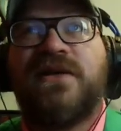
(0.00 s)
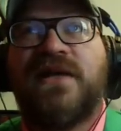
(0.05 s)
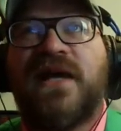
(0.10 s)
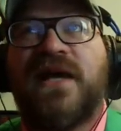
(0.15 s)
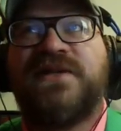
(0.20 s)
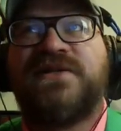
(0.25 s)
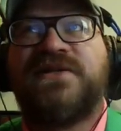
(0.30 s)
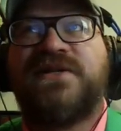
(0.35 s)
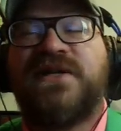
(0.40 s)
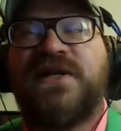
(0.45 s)

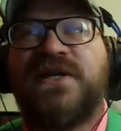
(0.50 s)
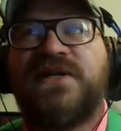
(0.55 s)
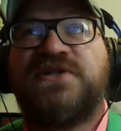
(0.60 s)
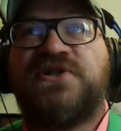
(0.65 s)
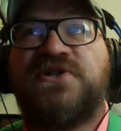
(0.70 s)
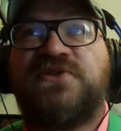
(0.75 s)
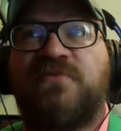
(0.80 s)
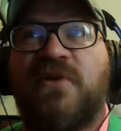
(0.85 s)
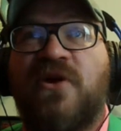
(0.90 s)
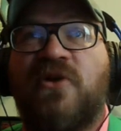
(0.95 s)
Yes, his
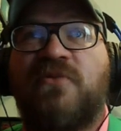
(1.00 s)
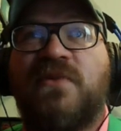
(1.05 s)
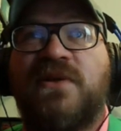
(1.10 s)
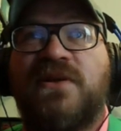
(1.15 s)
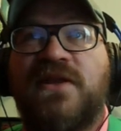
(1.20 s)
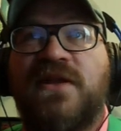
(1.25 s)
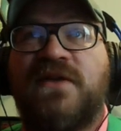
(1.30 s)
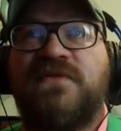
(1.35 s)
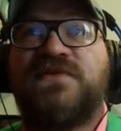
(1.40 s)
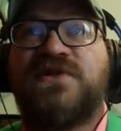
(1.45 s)

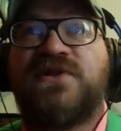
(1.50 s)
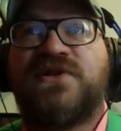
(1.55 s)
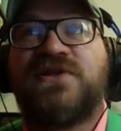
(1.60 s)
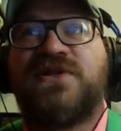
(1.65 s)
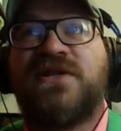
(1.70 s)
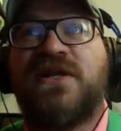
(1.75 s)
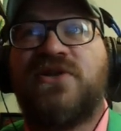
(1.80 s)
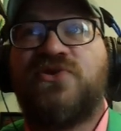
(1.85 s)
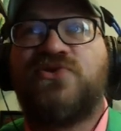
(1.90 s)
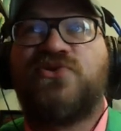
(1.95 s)
experiment lives and
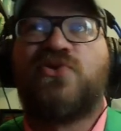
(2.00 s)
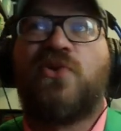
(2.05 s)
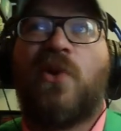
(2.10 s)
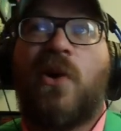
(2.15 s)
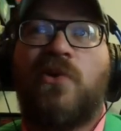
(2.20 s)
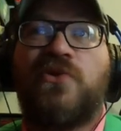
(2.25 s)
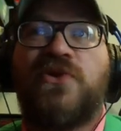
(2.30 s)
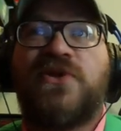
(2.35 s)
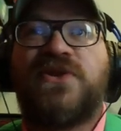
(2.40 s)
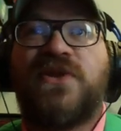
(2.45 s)
continues to
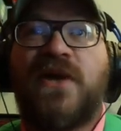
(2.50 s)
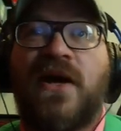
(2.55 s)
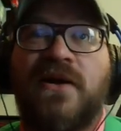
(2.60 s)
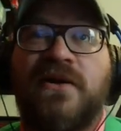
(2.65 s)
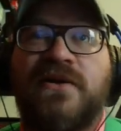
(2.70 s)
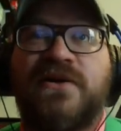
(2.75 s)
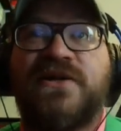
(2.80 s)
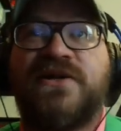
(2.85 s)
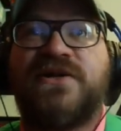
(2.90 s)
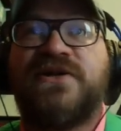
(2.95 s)
grow in the
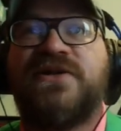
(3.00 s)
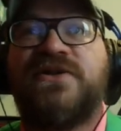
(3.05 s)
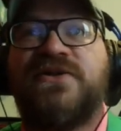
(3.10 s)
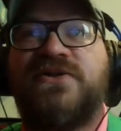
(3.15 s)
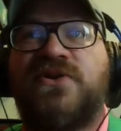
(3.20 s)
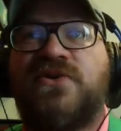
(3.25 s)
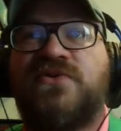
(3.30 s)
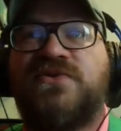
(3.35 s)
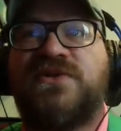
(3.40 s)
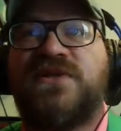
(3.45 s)
dark.
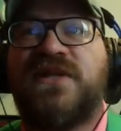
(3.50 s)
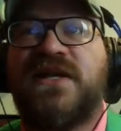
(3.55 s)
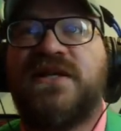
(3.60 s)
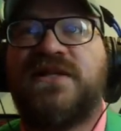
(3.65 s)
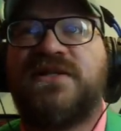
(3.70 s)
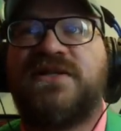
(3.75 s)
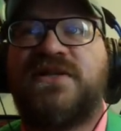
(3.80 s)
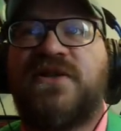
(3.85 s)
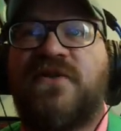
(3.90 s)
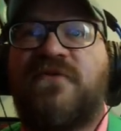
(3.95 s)
Those
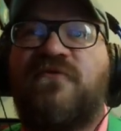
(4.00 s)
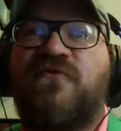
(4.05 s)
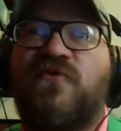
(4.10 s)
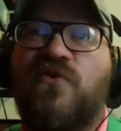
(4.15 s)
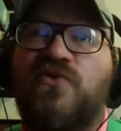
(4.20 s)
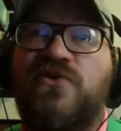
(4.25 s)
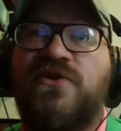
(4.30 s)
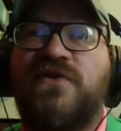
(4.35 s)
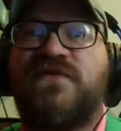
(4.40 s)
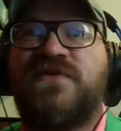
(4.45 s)
things, the
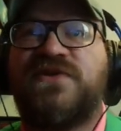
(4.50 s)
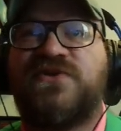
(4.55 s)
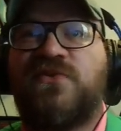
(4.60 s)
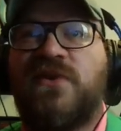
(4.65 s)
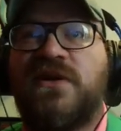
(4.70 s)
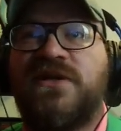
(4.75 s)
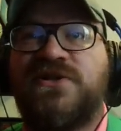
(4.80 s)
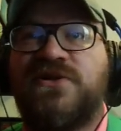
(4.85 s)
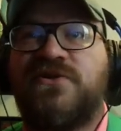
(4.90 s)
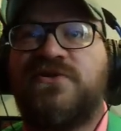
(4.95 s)
fruit of his
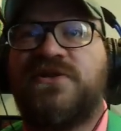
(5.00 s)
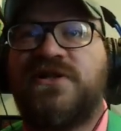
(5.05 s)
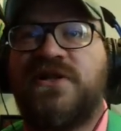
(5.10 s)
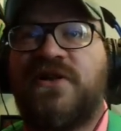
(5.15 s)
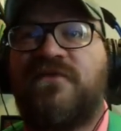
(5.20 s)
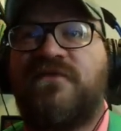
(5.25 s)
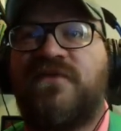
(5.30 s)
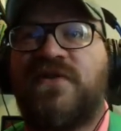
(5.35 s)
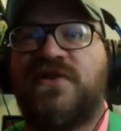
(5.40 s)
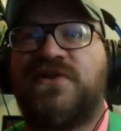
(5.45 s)
research,
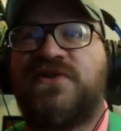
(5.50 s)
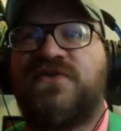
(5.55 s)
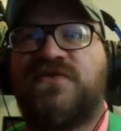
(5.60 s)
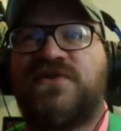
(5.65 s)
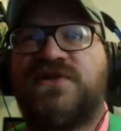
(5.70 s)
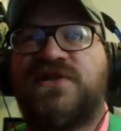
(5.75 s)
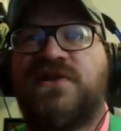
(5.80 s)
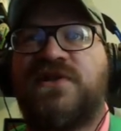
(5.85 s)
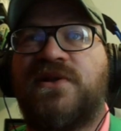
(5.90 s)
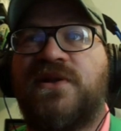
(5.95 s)
they'll fill his
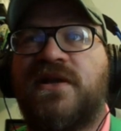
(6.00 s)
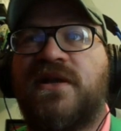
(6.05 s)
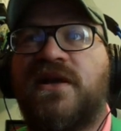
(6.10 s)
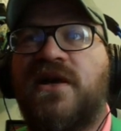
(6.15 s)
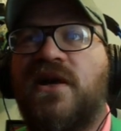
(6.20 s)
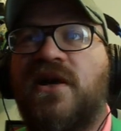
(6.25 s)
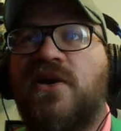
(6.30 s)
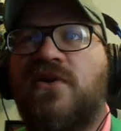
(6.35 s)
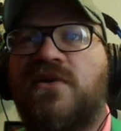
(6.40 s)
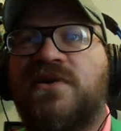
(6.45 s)
facility.
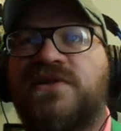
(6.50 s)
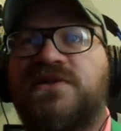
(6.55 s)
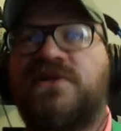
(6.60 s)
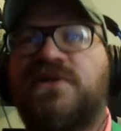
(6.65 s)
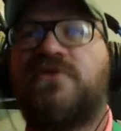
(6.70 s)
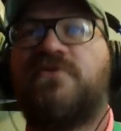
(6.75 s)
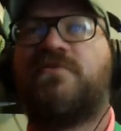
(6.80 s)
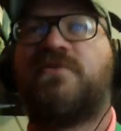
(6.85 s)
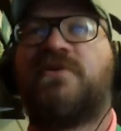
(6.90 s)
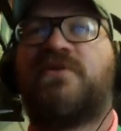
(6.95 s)
Rest in
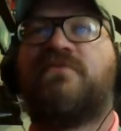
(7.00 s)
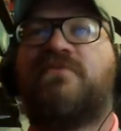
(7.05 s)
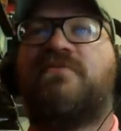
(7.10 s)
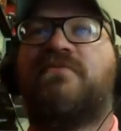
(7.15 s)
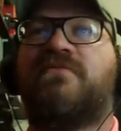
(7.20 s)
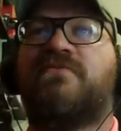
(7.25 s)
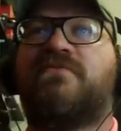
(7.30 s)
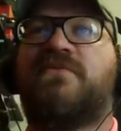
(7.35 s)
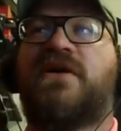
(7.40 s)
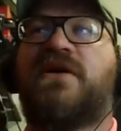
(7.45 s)
notebook.
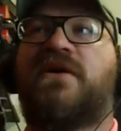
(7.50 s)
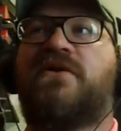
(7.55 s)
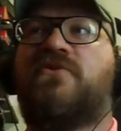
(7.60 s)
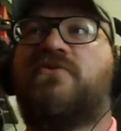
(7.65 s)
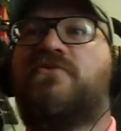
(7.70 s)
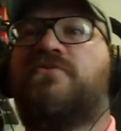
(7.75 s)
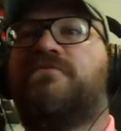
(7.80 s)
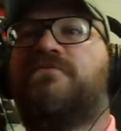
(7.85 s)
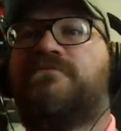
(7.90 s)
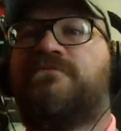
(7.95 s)
Okay,
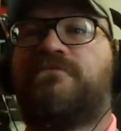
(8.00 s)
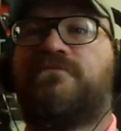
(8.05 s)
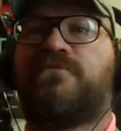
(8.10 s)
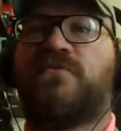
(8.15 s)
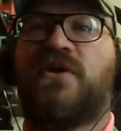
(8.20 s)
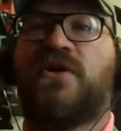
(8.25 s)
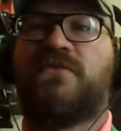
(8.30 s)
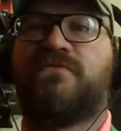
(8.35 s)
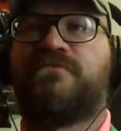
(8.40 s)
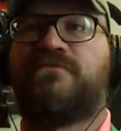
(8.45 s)
cool.
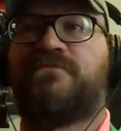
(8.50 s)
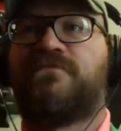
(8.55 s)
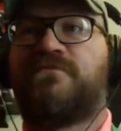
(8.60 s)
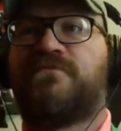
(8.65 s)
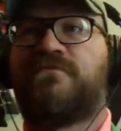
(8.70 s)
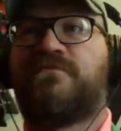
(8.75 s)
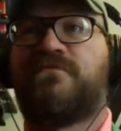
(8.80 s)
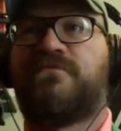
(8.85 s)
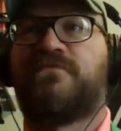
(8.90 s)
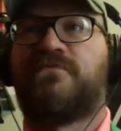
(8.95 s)
Well,
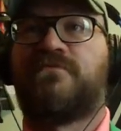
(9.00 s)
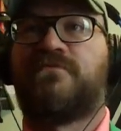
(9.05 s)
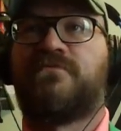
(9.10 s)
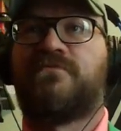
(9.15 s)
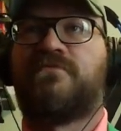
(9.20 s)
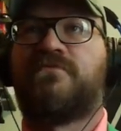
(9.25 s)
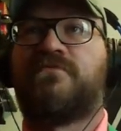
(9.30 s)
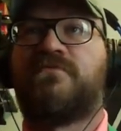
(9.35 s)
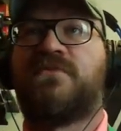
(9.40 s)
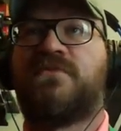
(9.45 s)

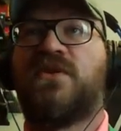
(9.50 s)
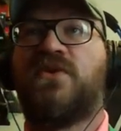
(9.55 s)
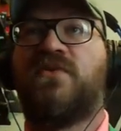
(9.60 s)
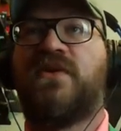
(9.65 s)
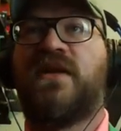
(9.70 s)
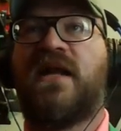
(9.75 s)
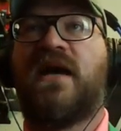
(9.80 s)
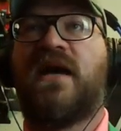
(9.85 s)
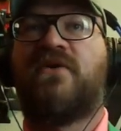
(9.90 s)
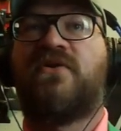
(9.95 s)

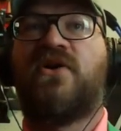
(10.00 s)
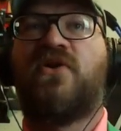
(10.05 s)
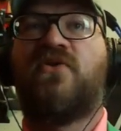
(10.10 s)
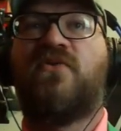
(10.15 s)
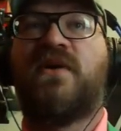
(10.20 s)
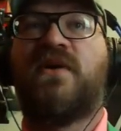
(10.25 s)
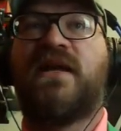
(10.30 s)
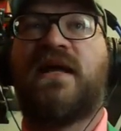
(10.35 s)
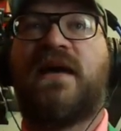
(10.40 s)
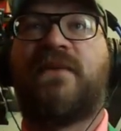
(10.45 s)
we now know
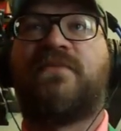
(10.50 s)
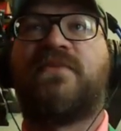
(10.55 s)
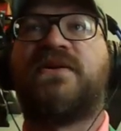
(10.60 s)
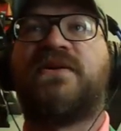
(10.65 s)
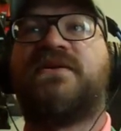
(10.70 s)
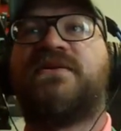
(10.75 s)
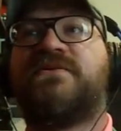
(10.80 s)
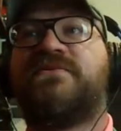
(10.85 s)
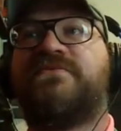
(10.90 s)
what happened.